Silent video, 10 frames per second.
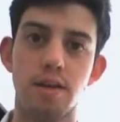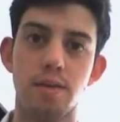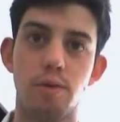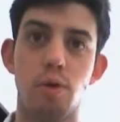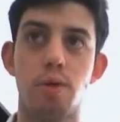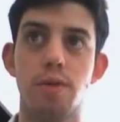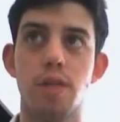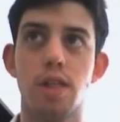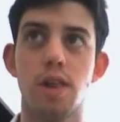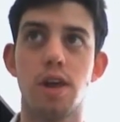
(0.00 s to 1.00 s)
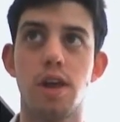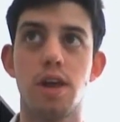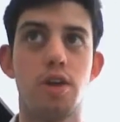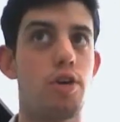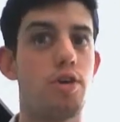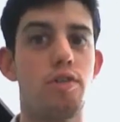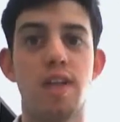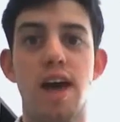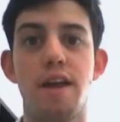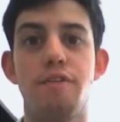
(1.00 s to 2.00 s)
Or it could
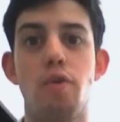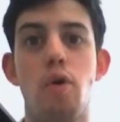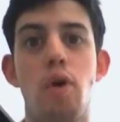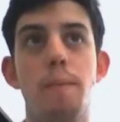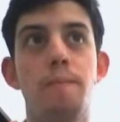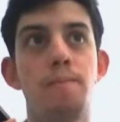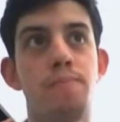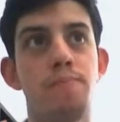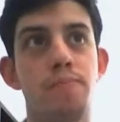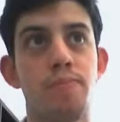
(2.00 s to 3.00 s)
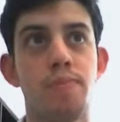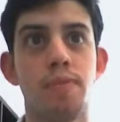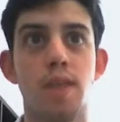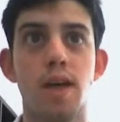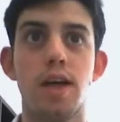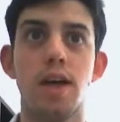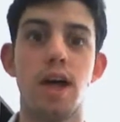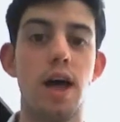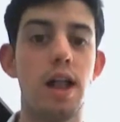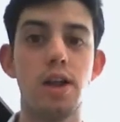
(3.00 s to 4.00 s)
stand for
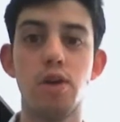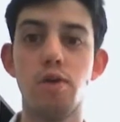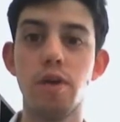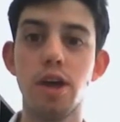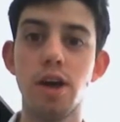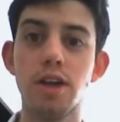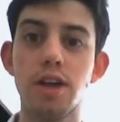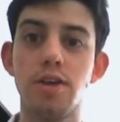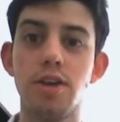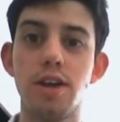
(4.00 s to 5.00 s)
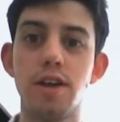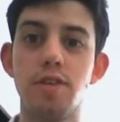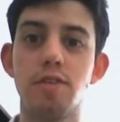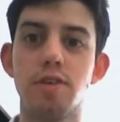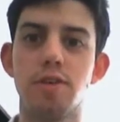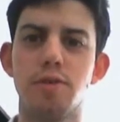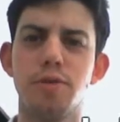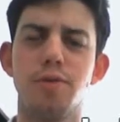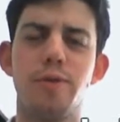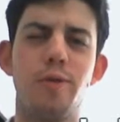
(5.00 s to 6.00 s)
Hallelujah Jesus.
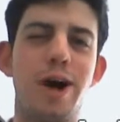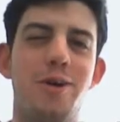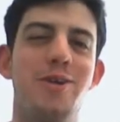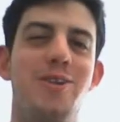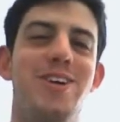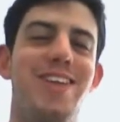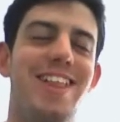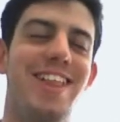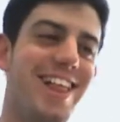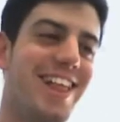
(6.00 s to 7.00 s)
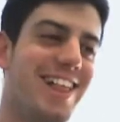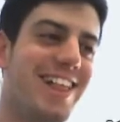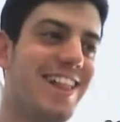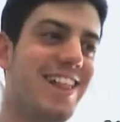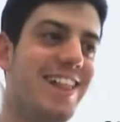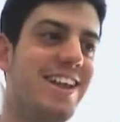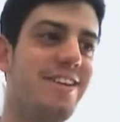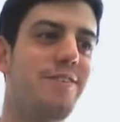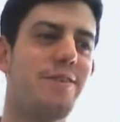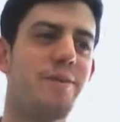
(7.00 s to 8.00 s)
Oh, no, wow.
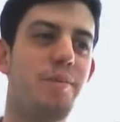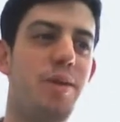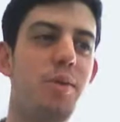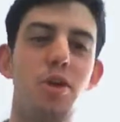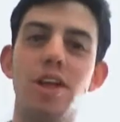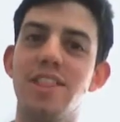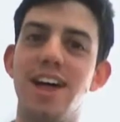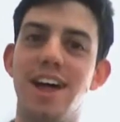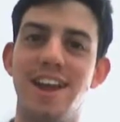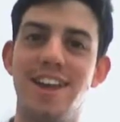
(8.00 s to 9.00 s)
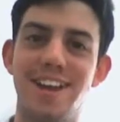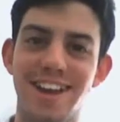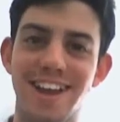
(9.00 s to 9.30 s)
Ooh, maybe not like that.